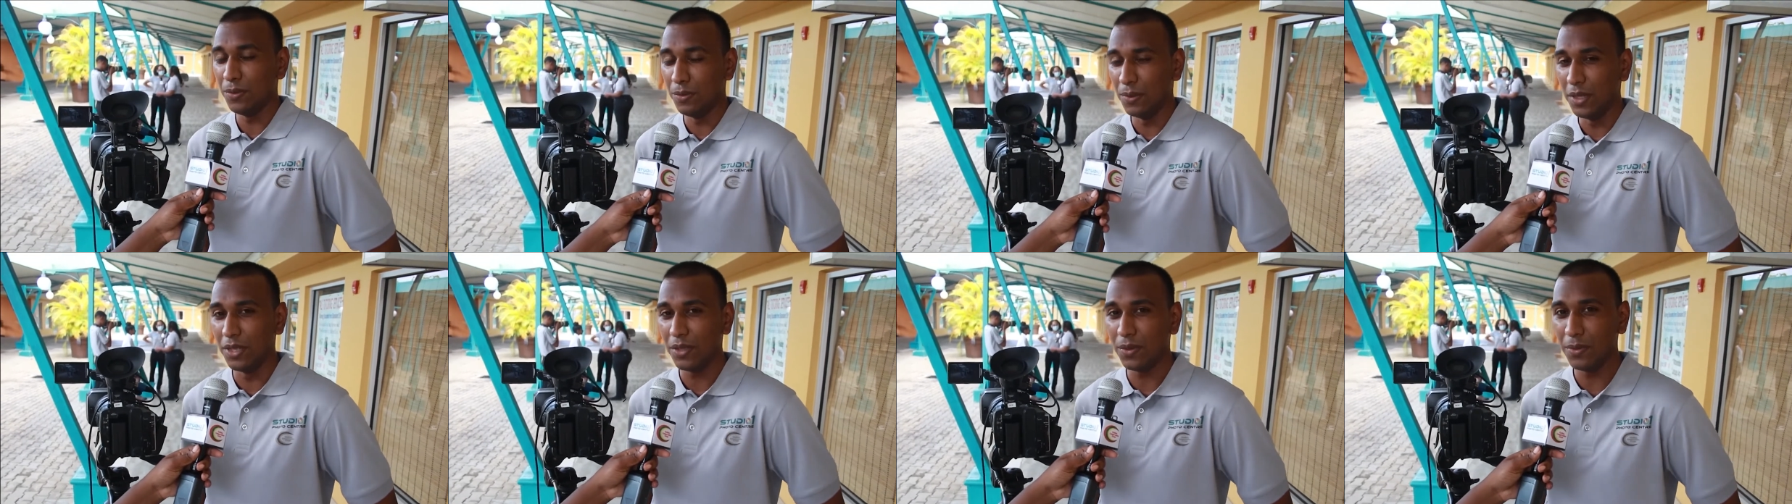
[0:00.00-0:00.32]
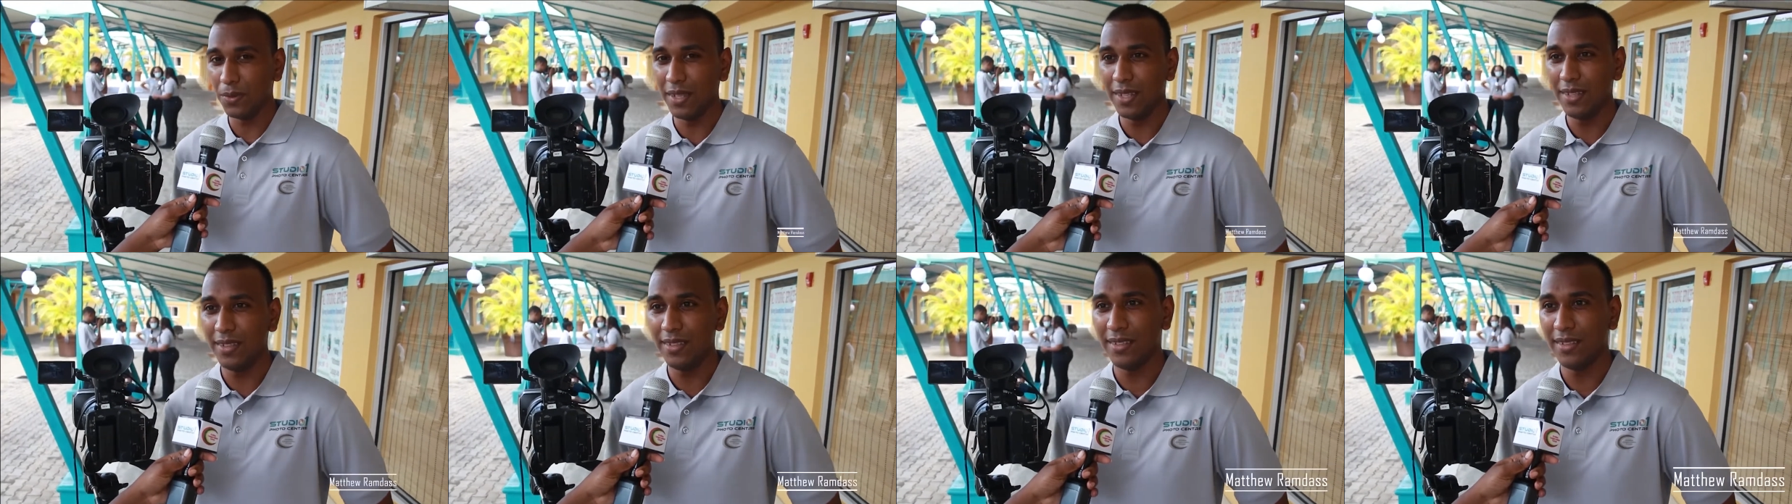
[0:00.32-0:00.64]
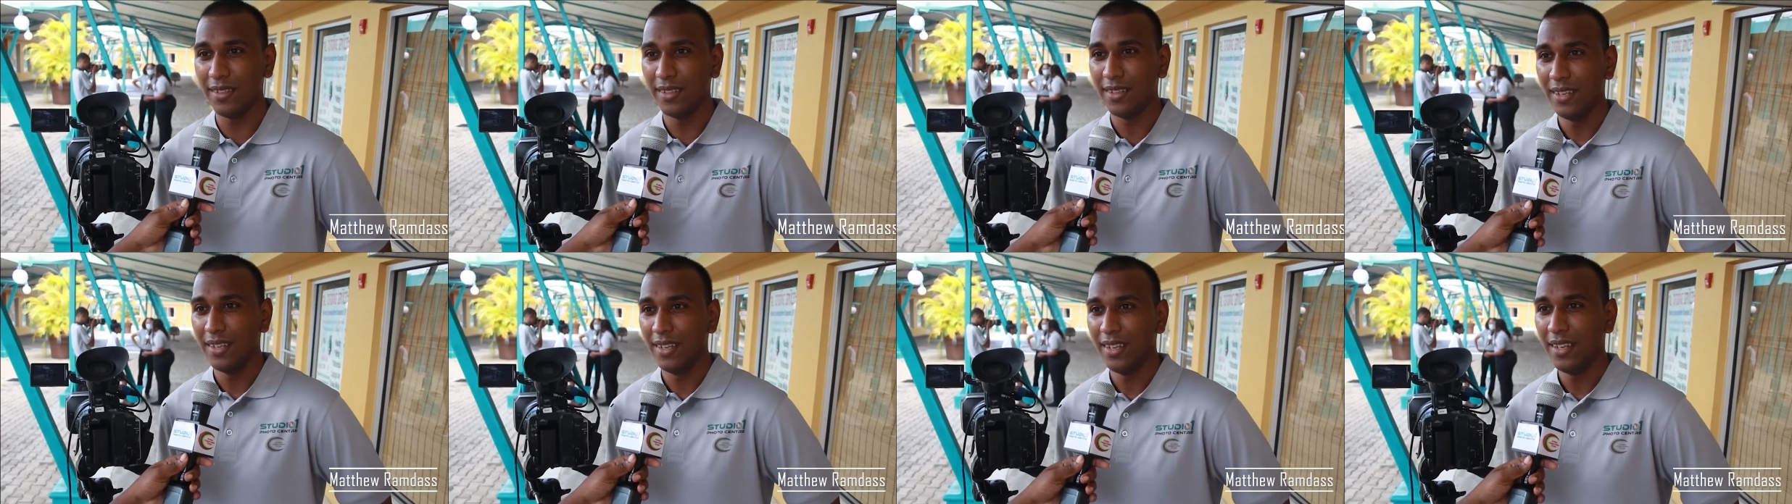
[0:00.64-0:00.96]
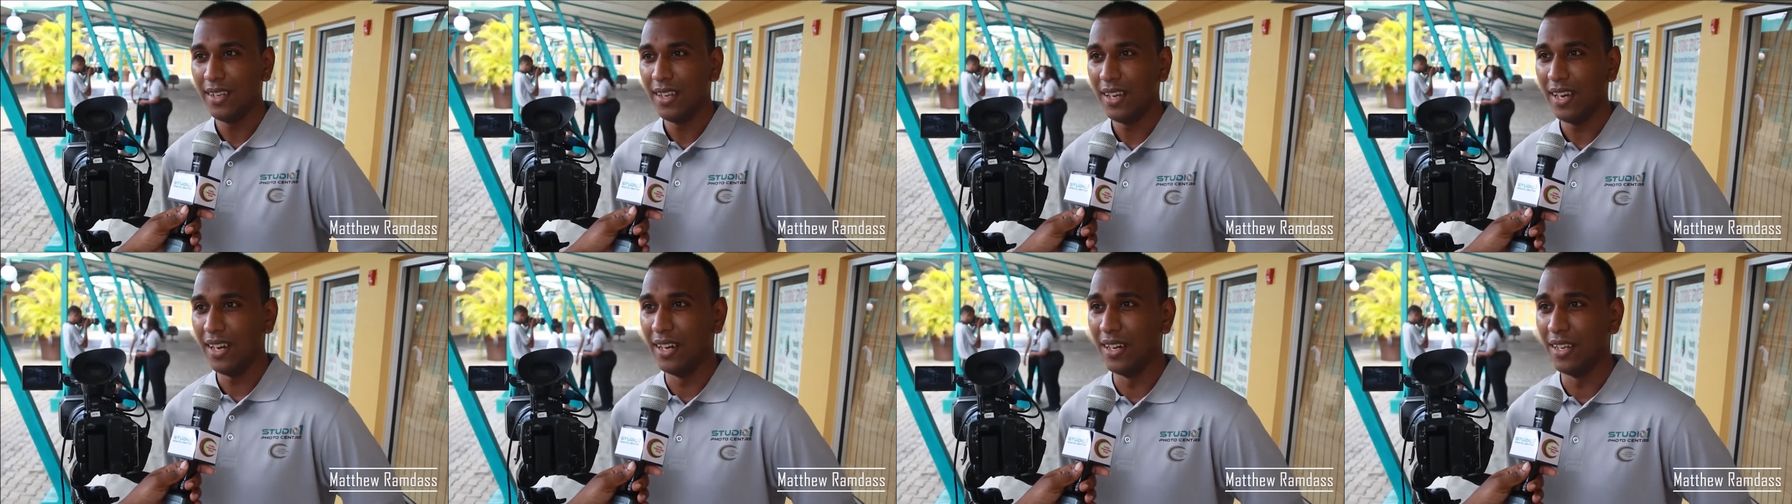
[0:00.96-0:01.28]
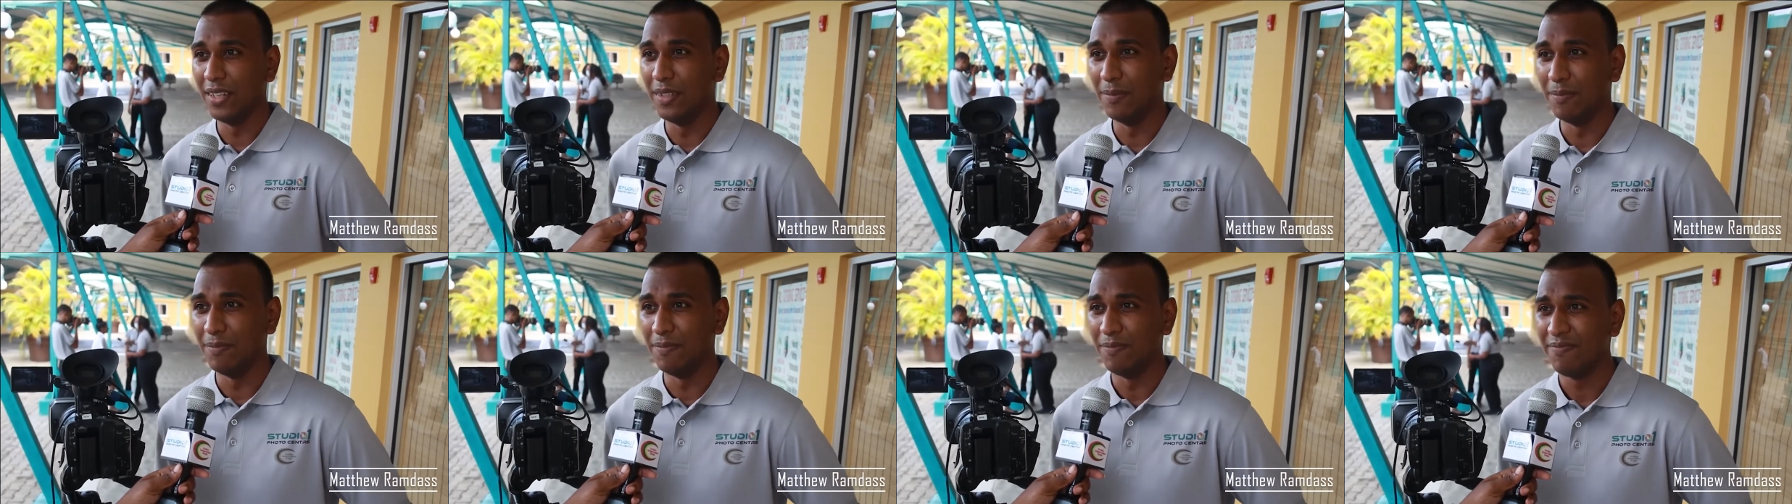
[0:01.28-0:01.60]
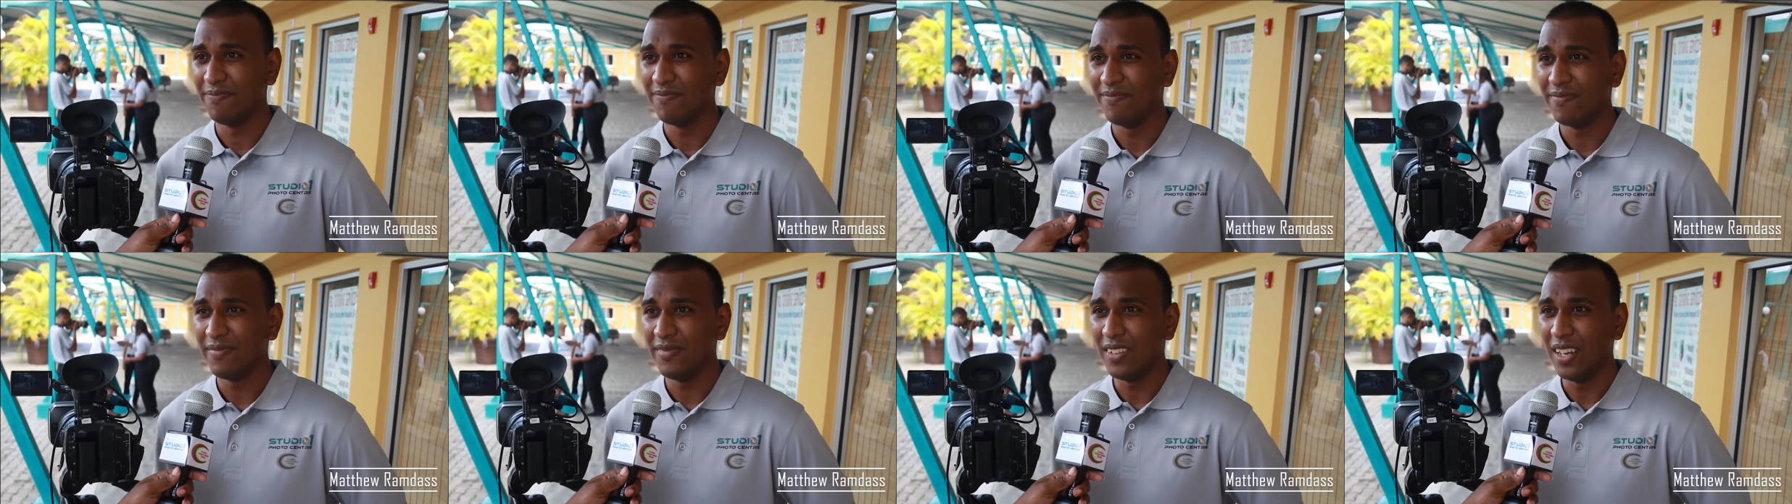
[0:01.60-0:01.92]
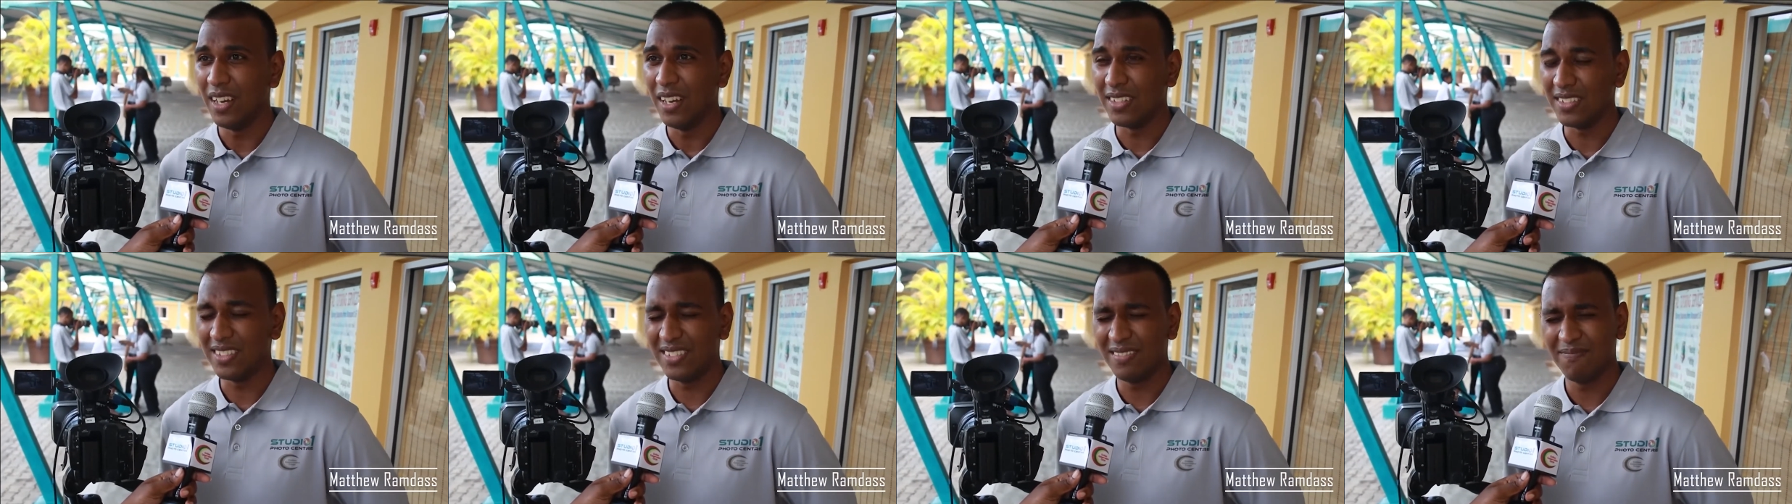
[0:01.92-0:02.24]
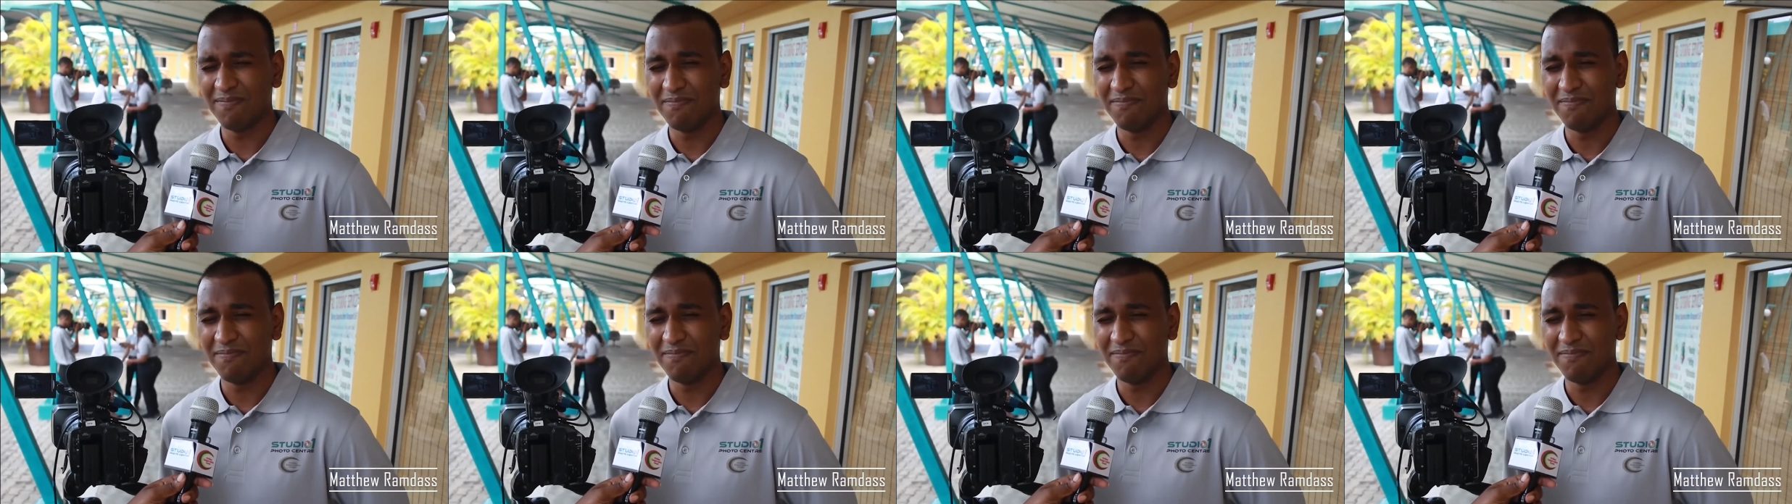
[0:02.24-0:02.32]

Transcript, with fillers: work with and I,